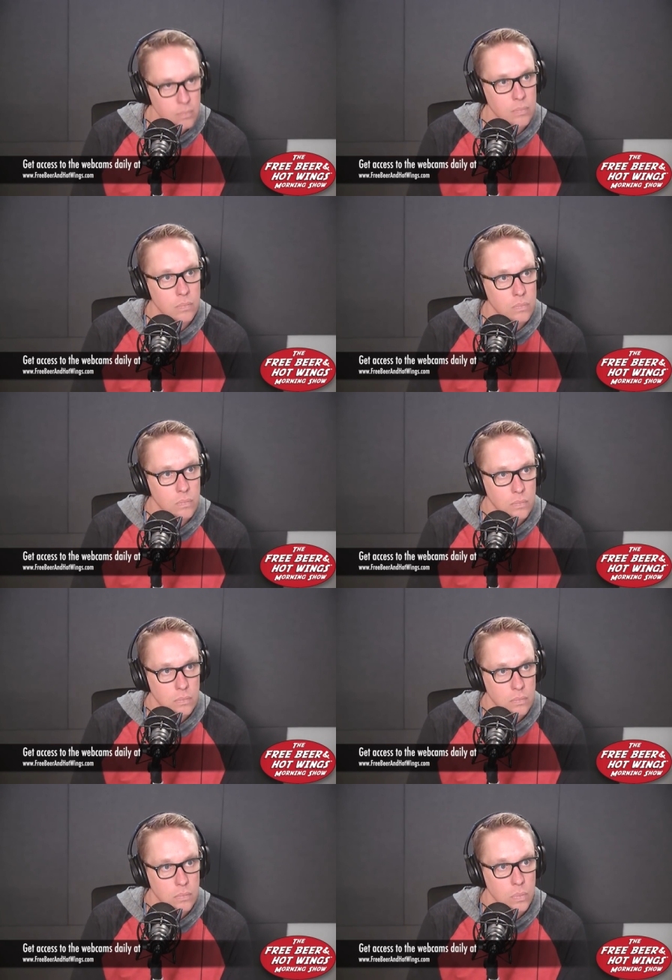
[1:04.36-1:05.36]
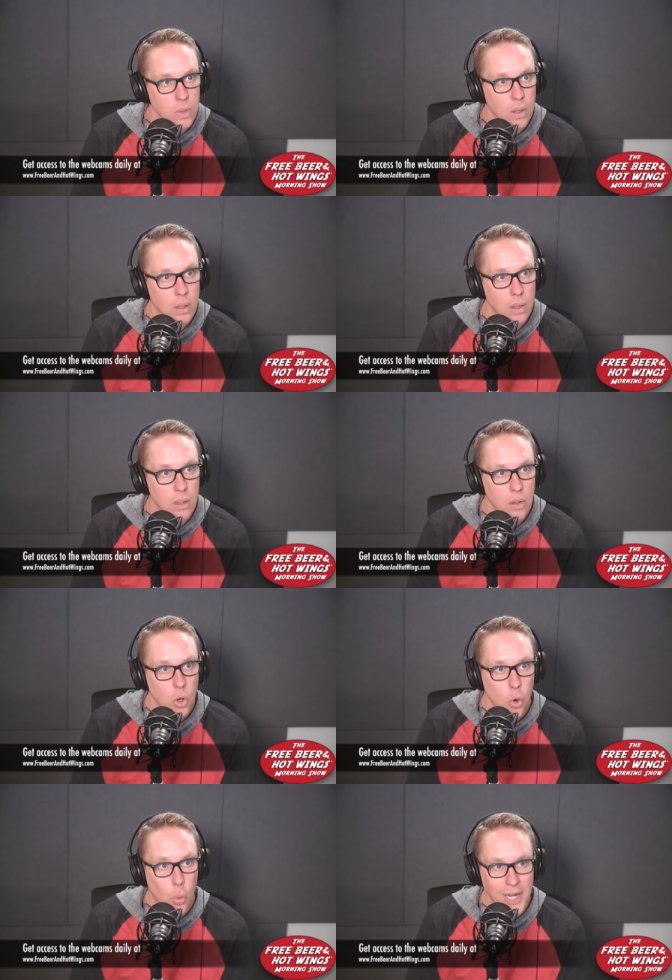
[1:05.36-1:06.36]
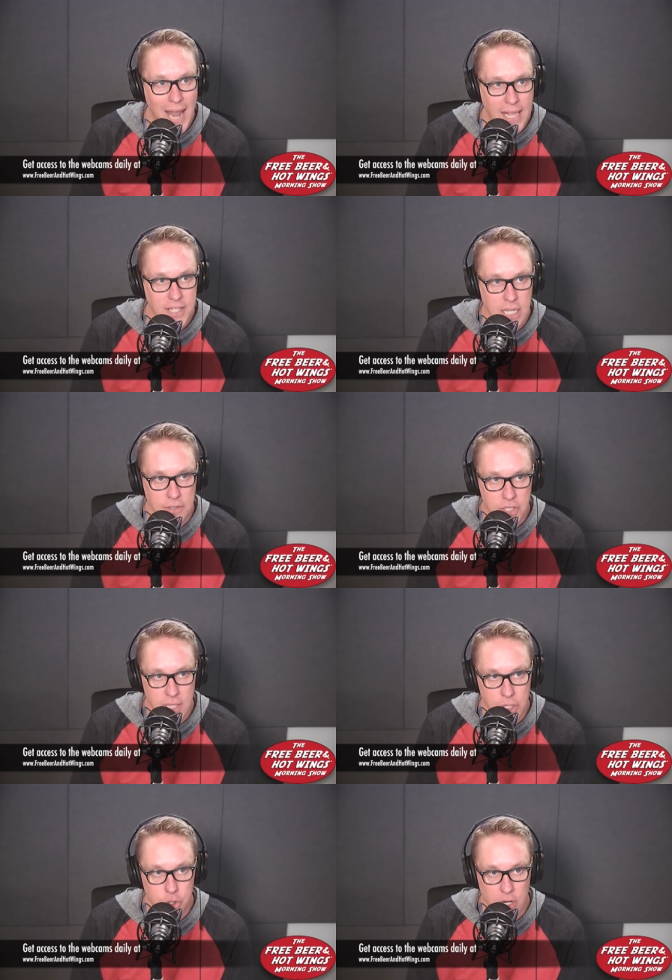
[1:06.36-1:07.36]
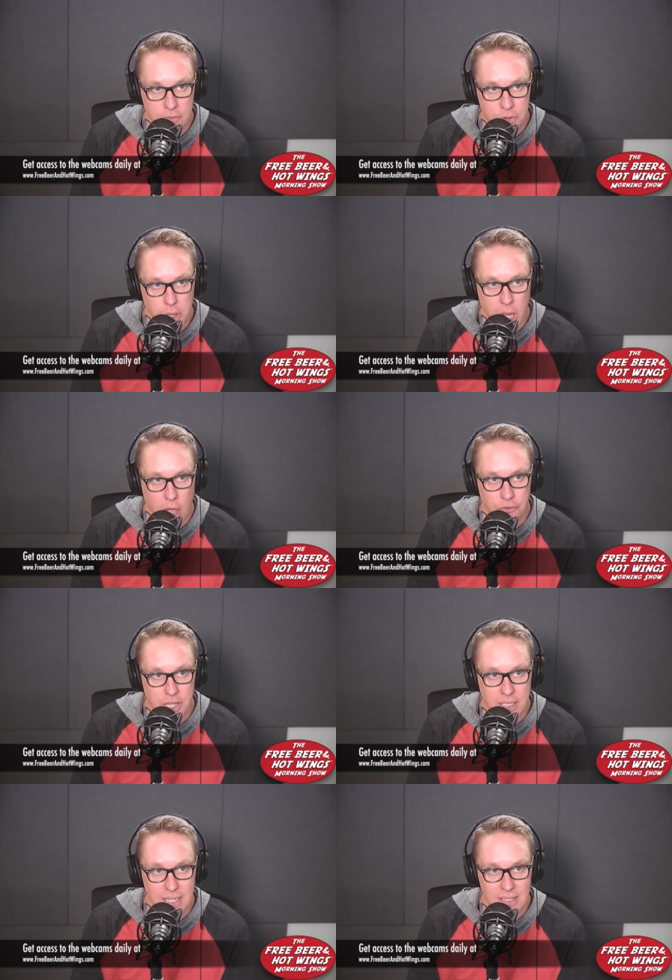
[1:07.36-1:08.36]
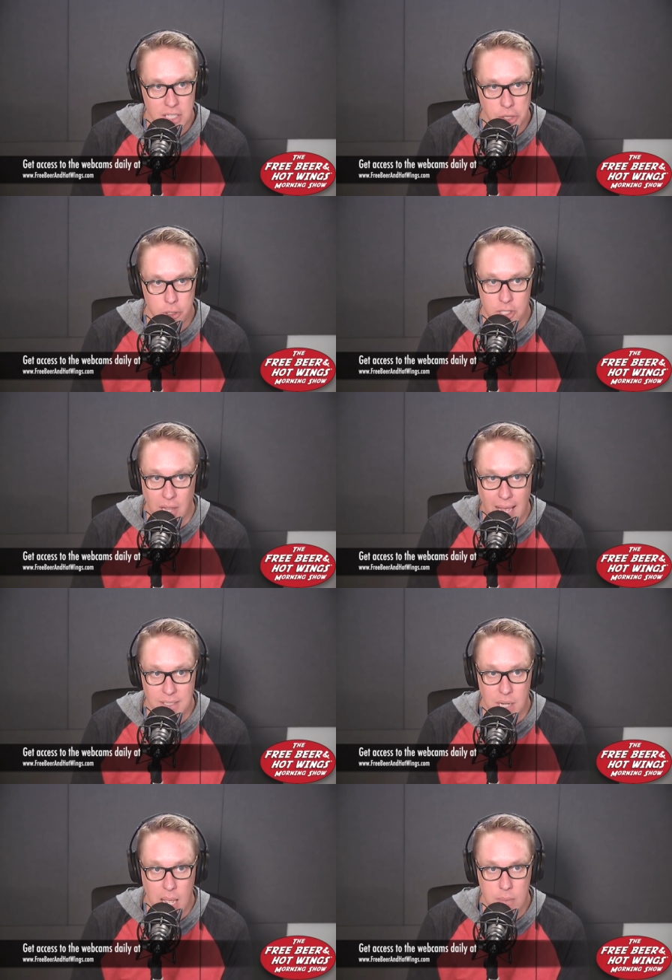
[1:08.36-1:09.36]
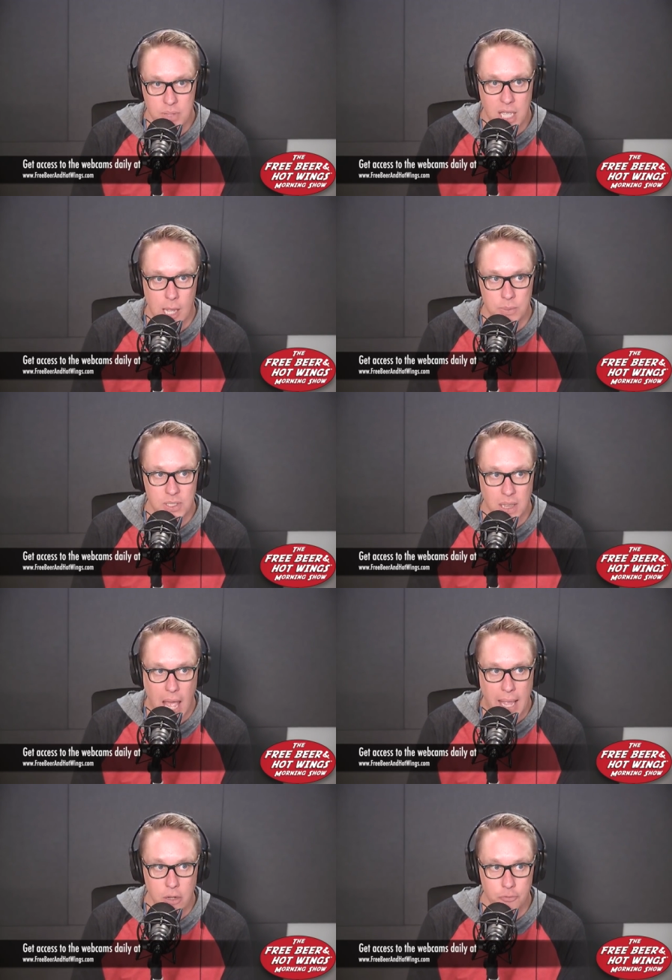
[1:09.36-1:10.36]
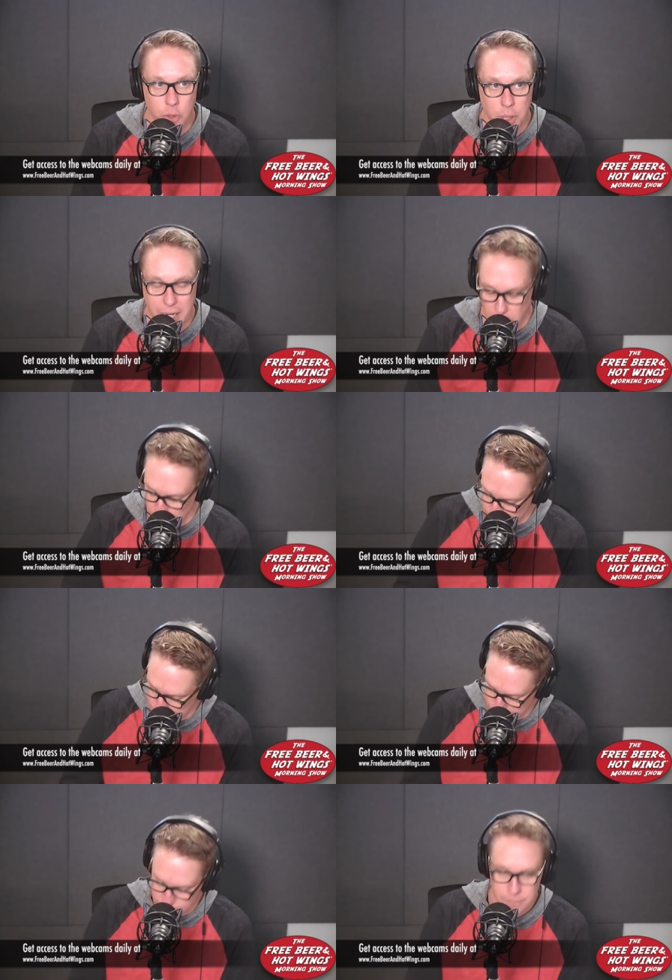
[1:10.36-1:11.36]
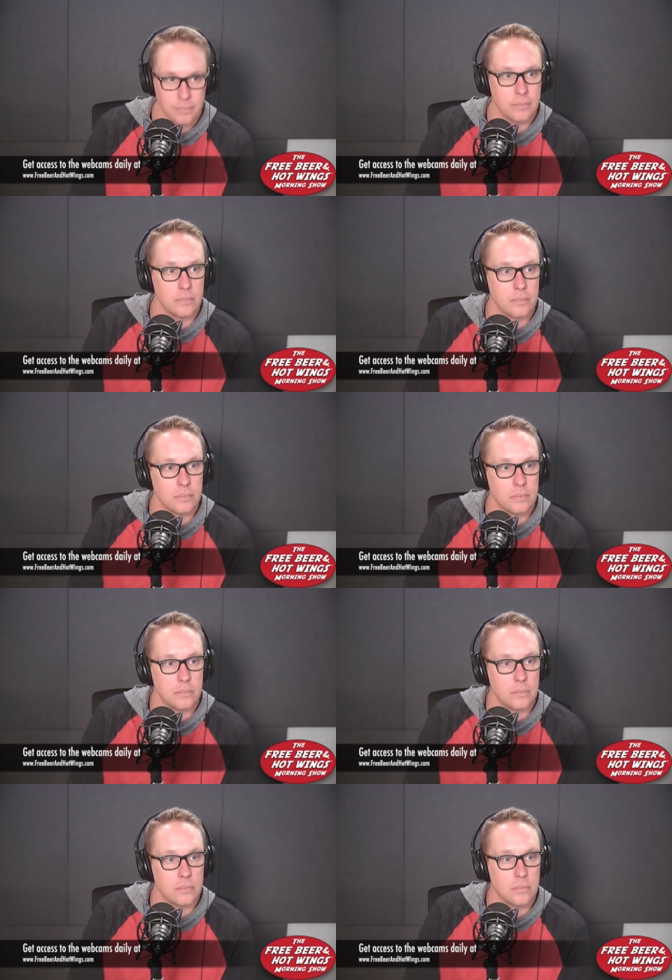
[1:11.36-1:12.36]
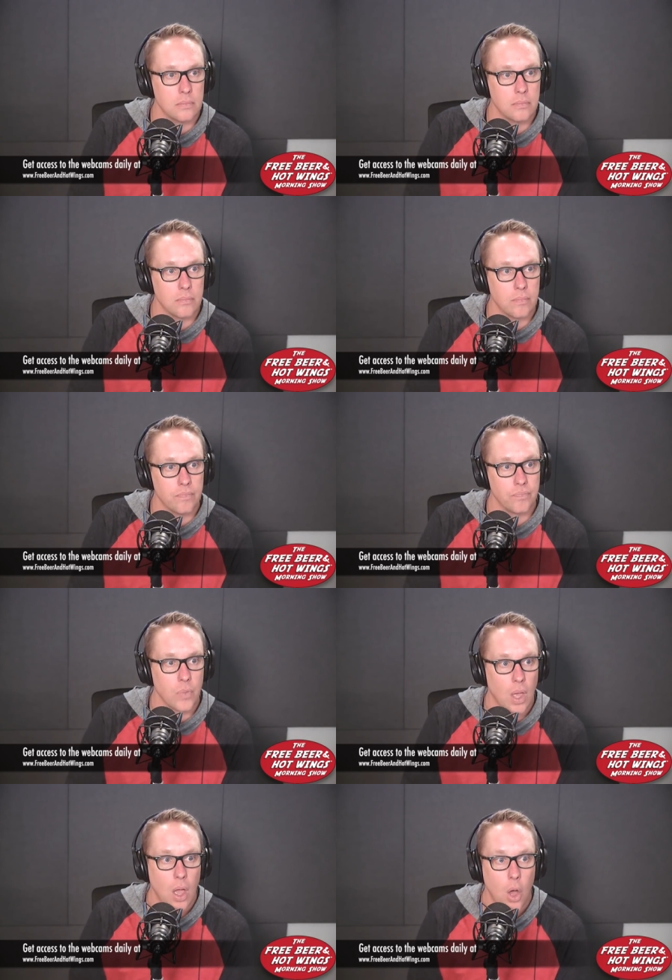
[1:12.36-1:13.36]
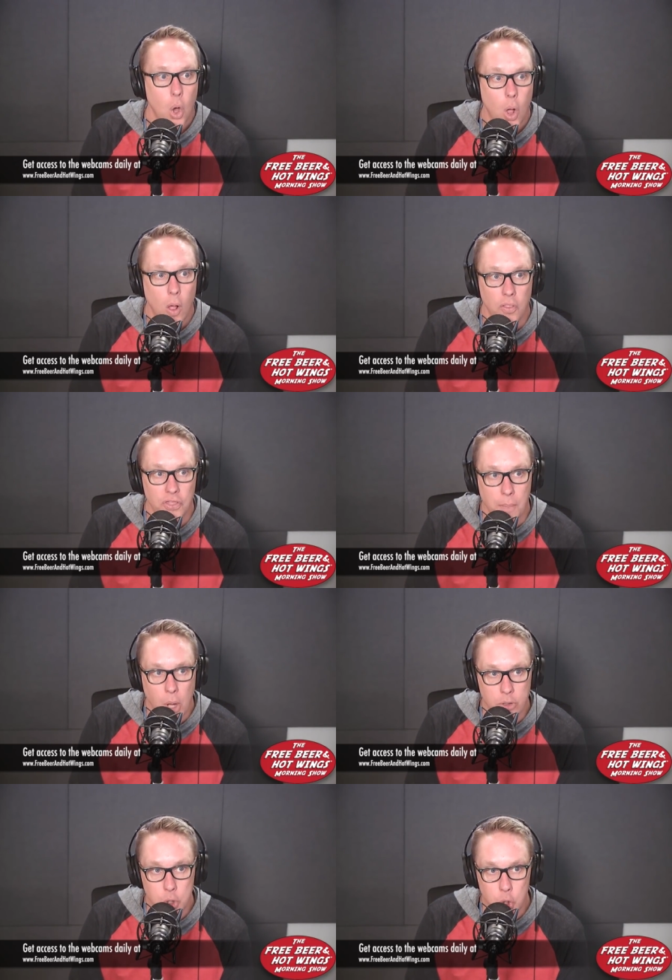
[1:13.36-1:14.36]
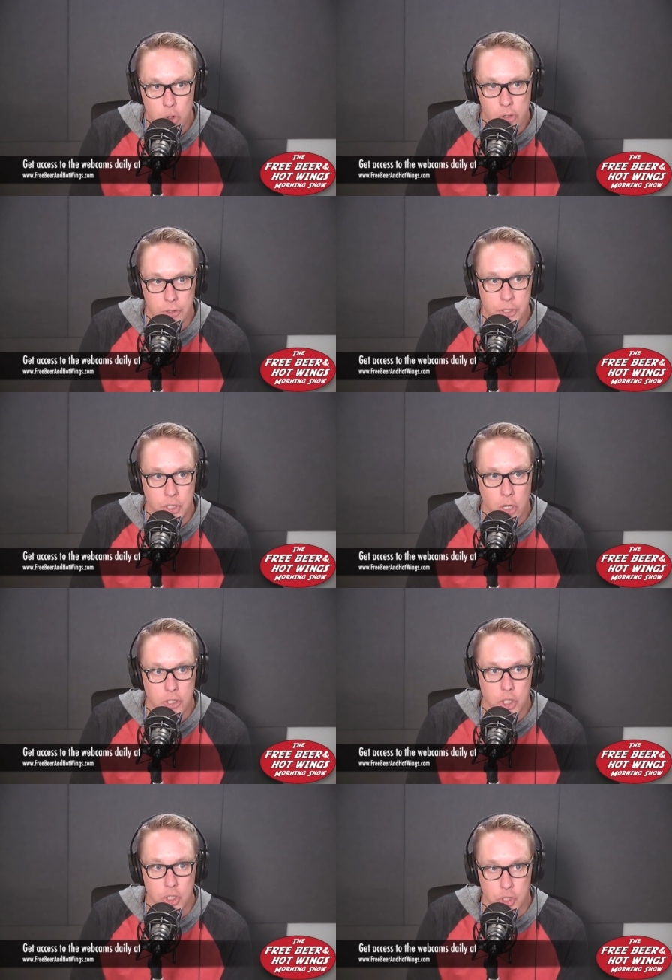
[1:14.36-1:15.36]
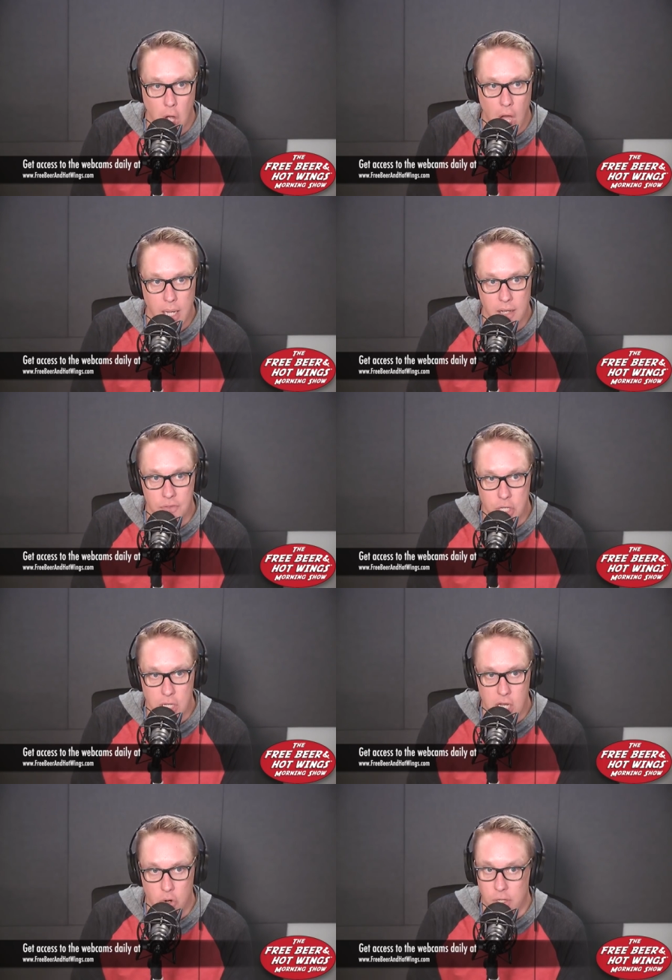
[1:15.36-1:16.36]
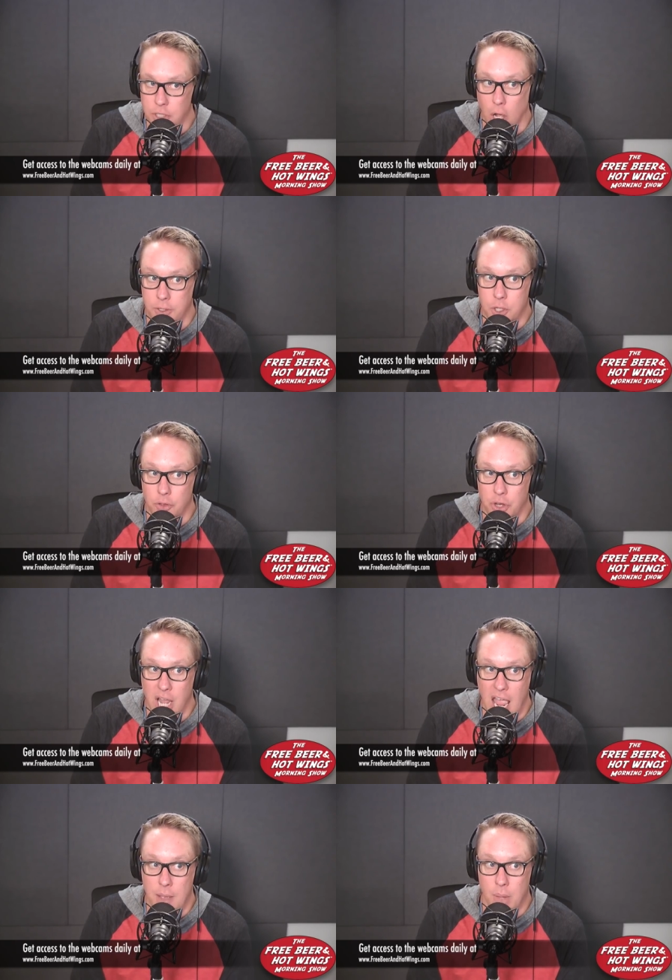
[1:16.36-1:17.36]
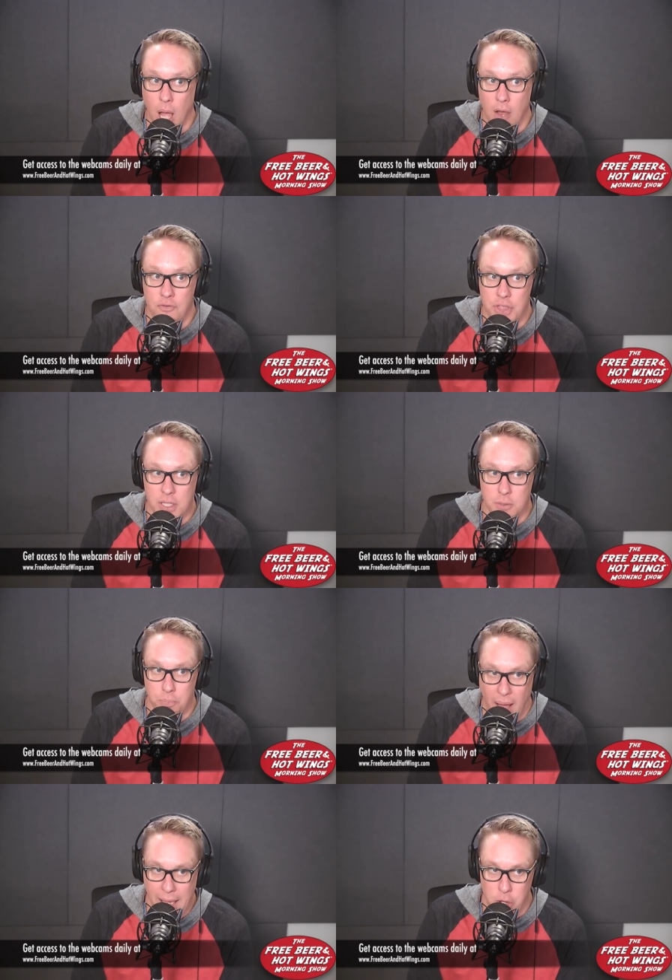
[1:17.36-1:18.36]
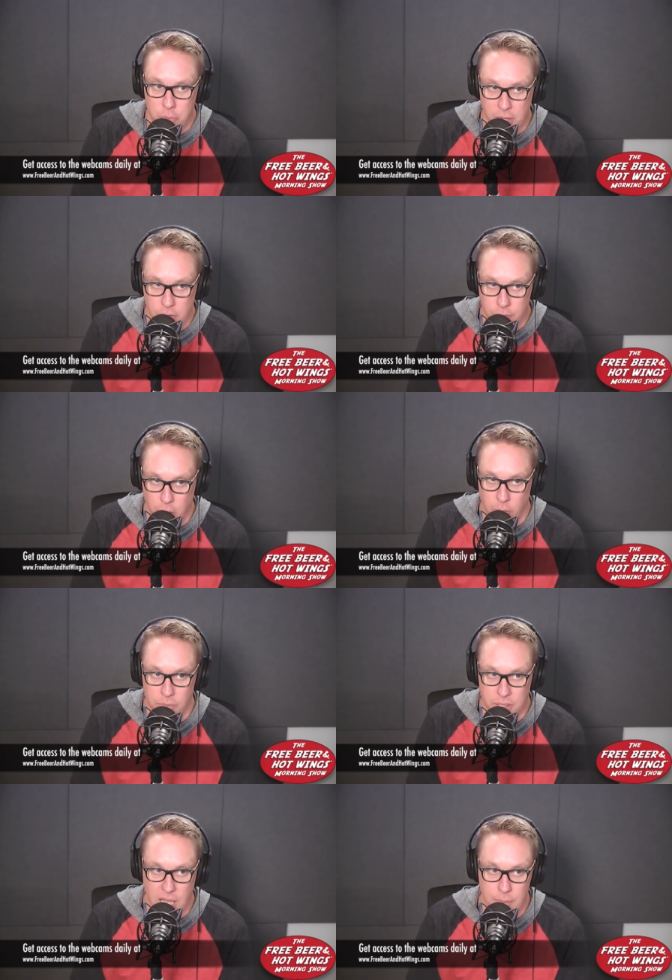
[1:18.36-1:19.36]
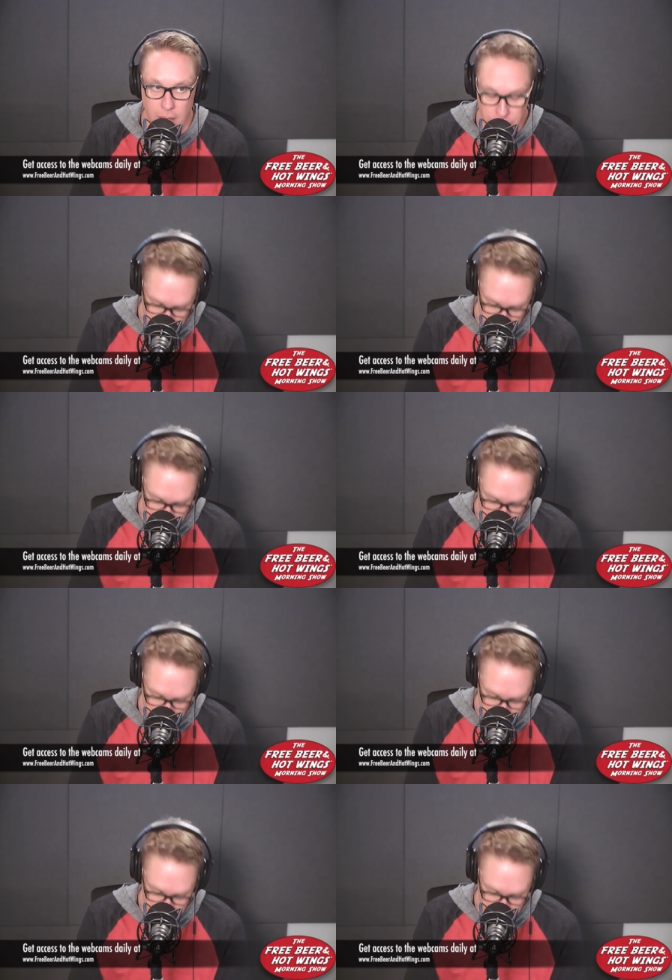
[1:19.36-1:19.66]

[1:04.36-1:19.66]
Christmas. What 19th century Philadelphia distiller's last name became slang for liquor? Gin. The most Google-searched song of the year is also the name of this biopic film that came out